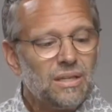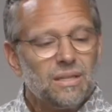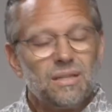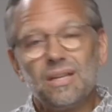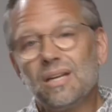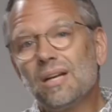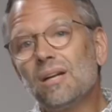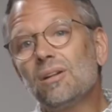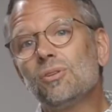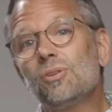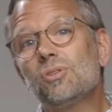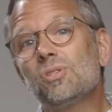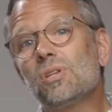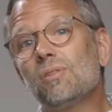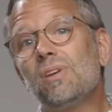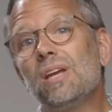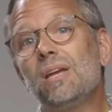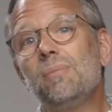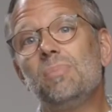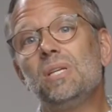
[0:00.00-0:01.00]
The elders
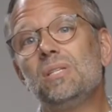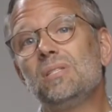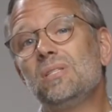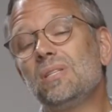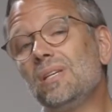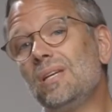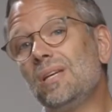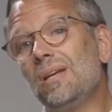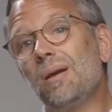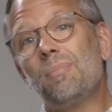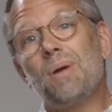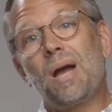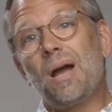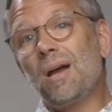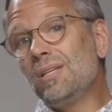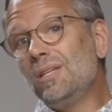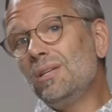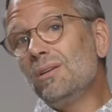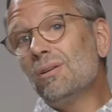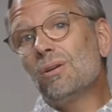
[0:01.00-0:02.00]
of ABC
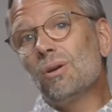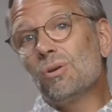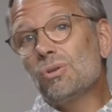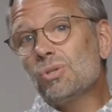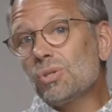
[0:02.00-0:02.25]
a year or